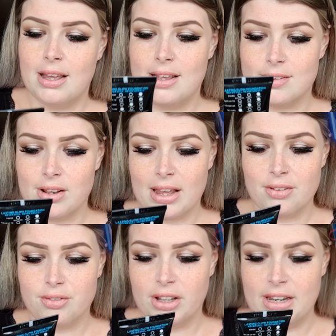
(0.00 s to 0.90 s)
It's like
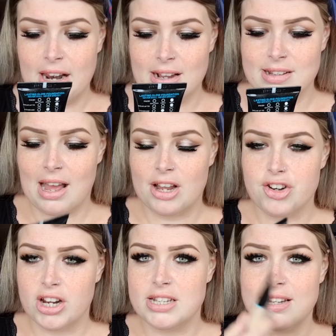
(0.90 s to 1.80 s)
a really nice
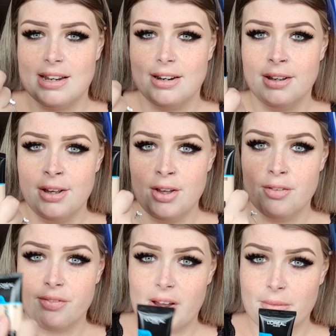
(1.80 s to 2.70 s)
hydrating
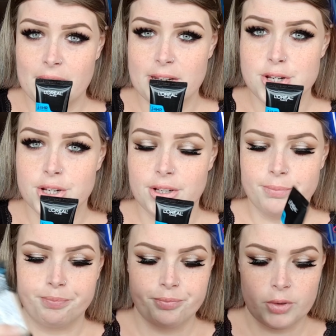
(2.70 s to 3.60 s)
foundation.
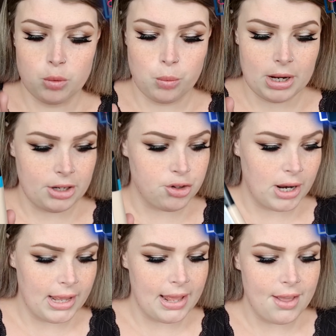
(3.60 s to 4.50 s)
Why don't you
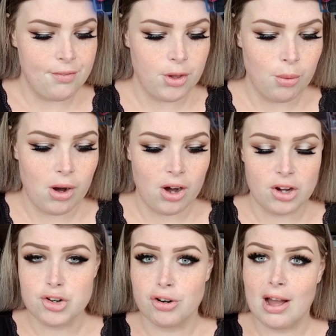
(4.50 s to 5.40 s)
try it if you are
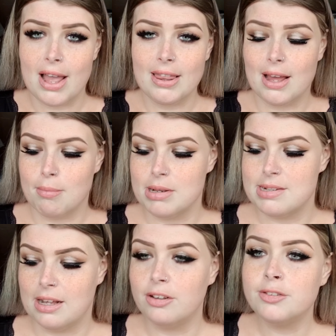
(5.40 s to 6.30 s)
dry like
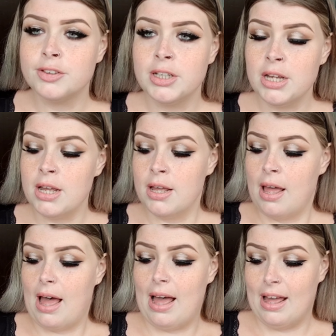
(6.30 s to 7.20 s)
myself.
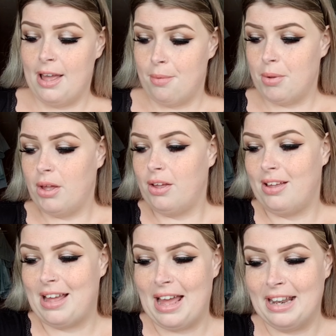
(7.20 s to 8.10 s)
And
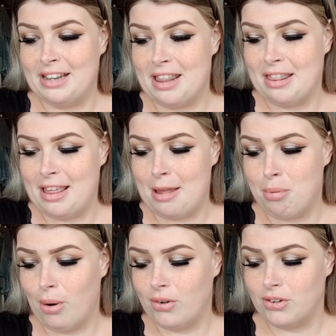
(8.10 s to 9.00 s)
the
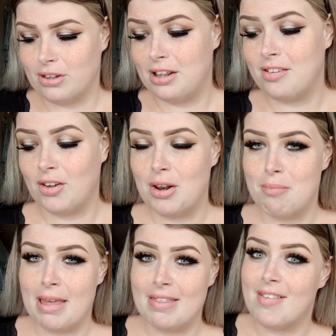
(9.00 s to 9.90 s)
product that's going to
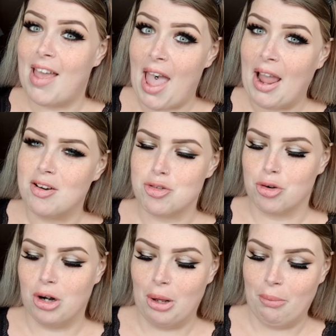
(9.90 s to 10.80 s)
make this extra
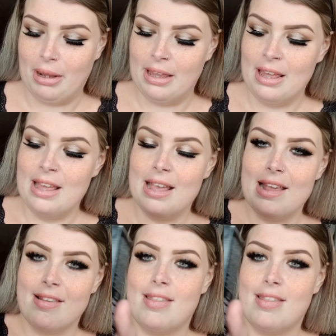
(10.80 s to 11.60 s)
glowy is